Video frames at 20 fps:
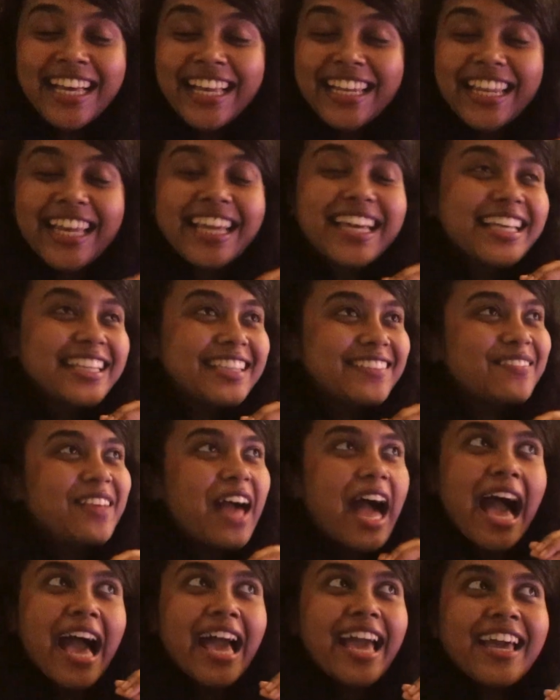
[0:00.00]
like
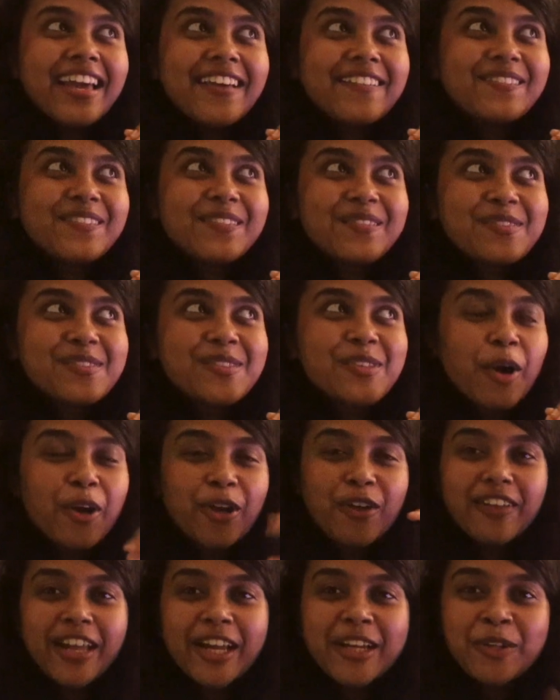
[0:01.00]
i sort
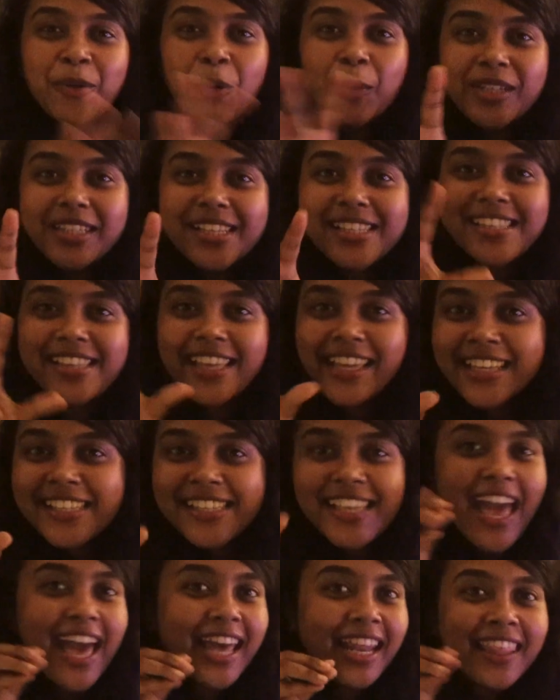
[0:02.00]
of like notice things
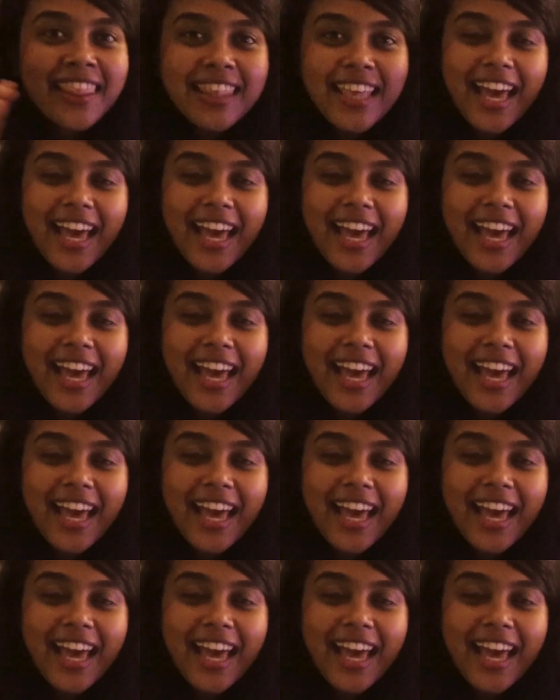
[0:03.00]
here and